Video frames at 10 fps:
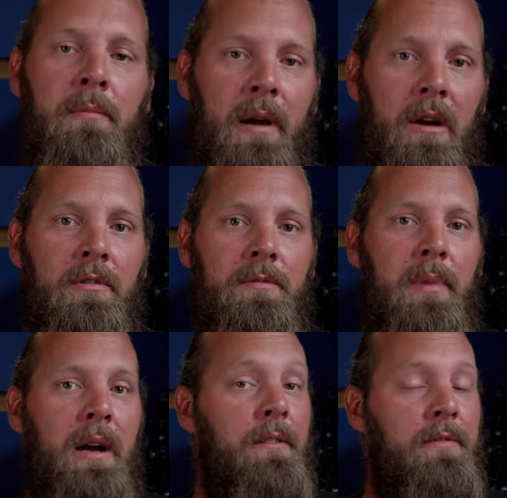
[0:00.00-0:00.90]
powered
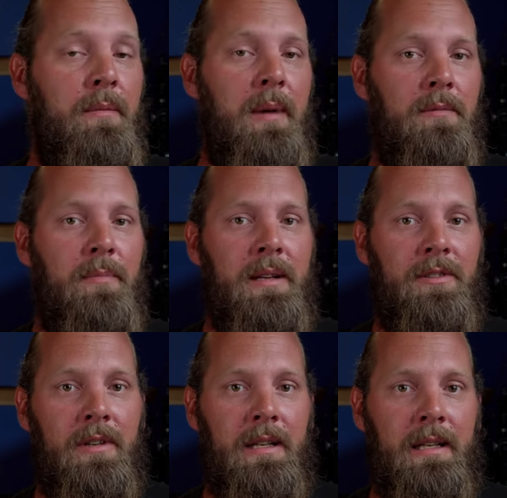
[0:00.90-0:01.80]
by a V-mount
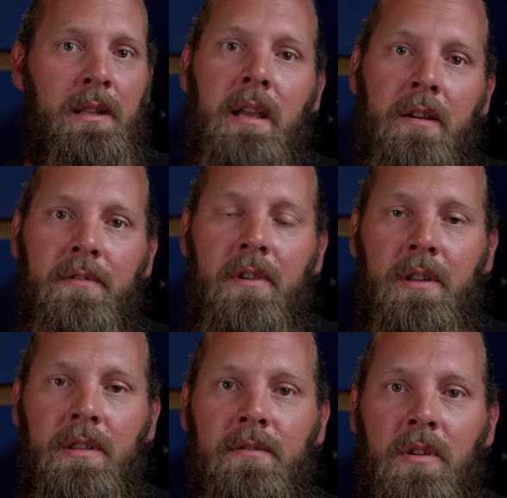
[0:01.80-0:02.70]
battery. They
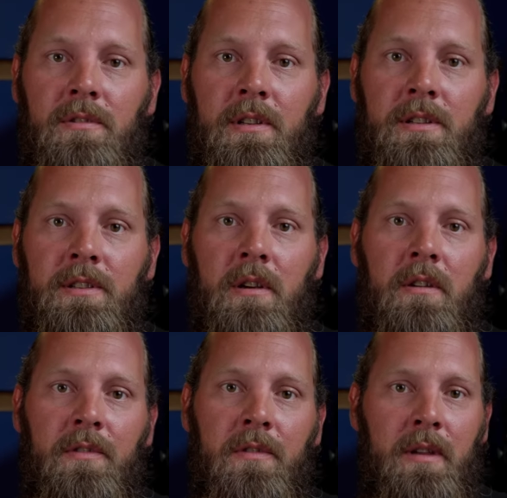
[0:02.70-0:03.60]
convert the voltage
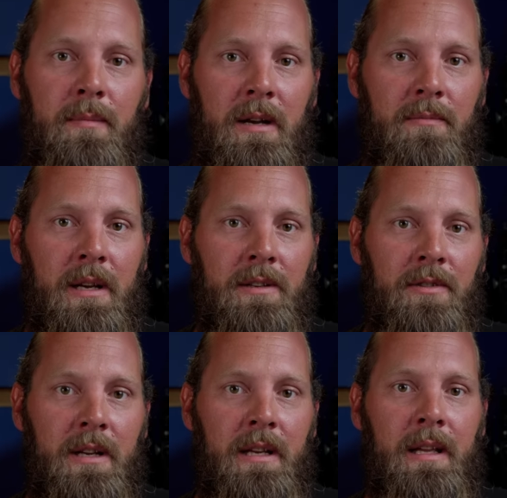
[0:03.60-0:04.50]
of the V-mount
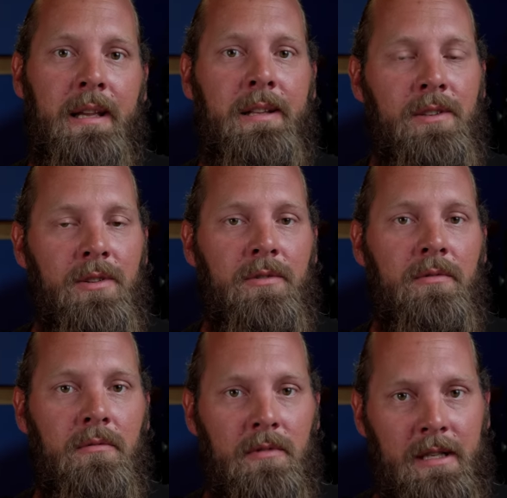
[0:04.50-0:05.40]
battery
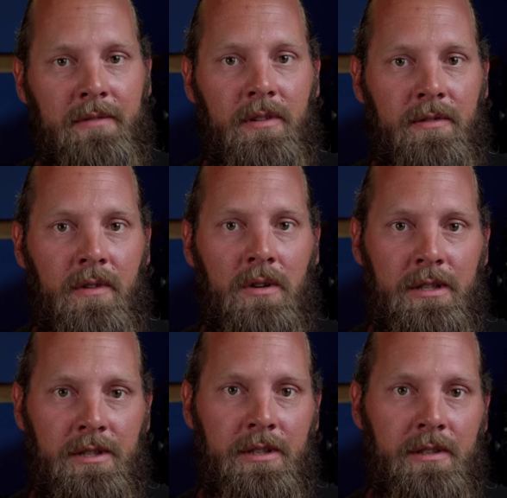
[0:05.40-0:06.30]
into different
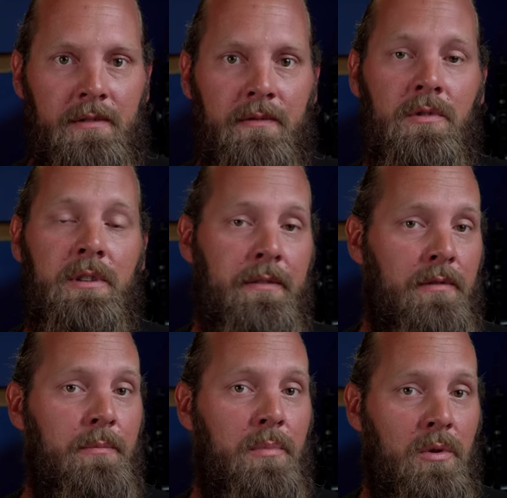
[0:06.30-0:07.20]
voltages for
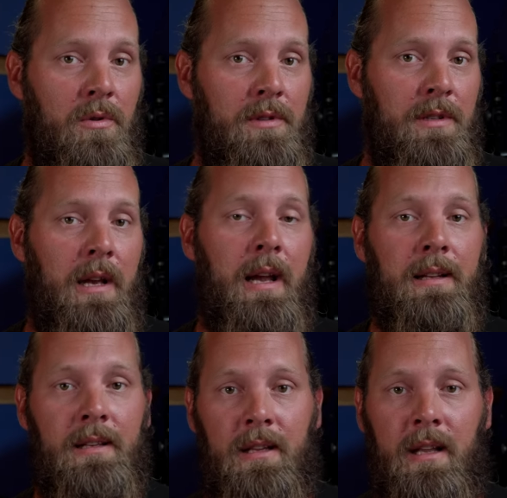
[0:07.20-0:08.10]
different ports
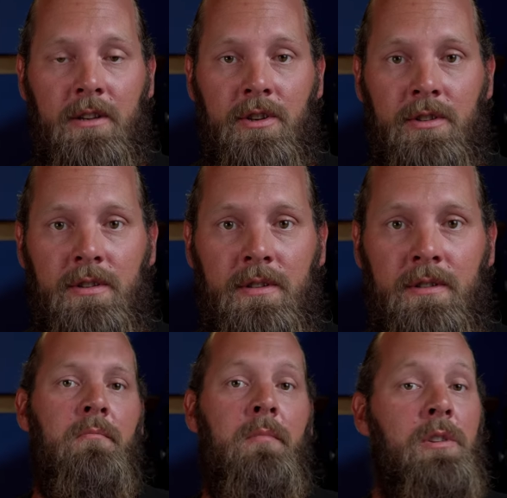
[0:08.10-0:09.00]
and connections.
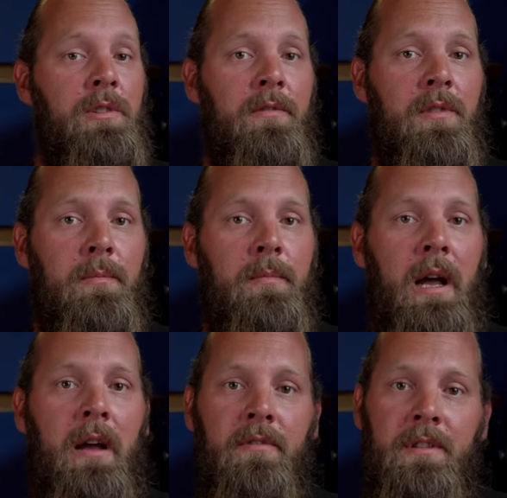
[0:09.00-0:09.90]
Most of them
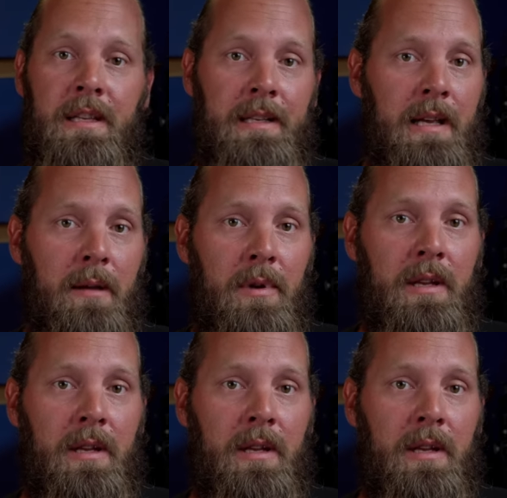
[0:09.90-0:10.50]
have a D-tap